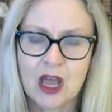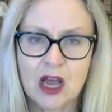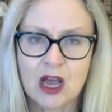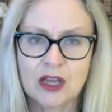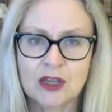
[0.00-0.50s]

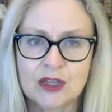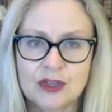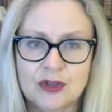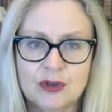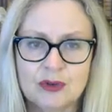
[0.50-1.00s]
Uh,
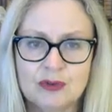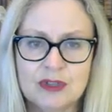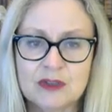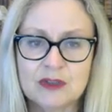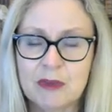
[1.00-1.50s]
you
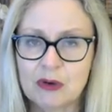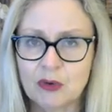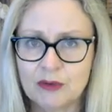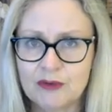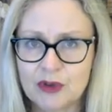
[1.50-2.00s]
need to
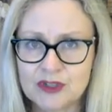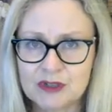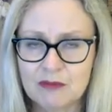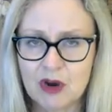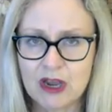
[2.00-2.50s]
bear all of
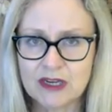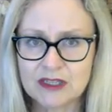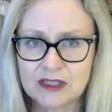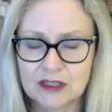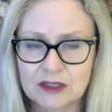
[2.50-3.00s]
those in
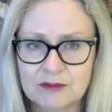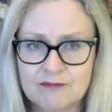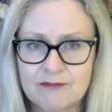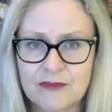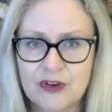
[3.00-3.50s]
mind,
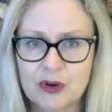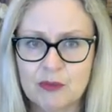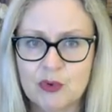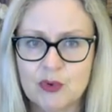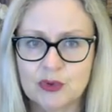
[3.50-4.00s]
um,
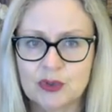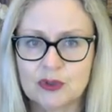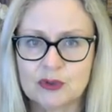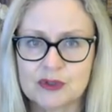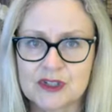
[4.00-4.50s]
very
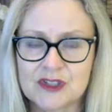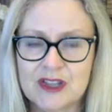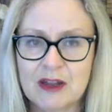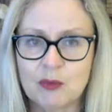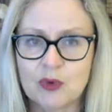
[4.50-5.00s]
important
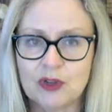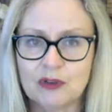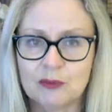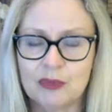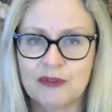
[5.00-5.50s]
clauses that
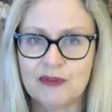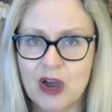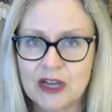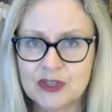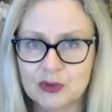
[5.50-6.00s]
will
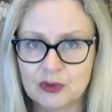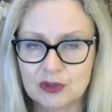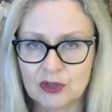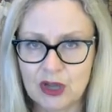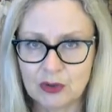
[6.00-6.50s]
provide
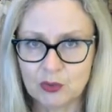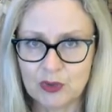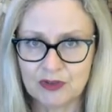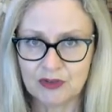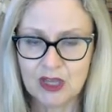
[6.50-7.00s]
your client
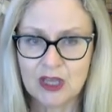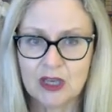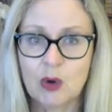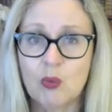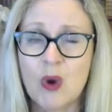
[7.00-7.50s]
with
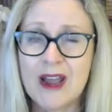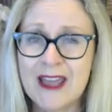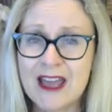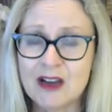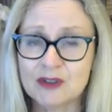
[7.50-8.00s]
a
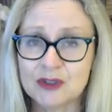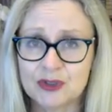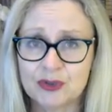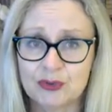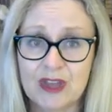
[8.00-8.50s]
way out
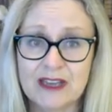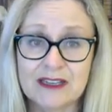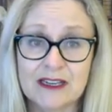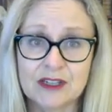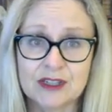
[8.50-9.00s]
should they
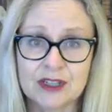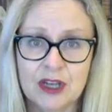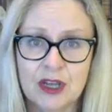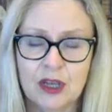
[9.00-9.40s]
need it.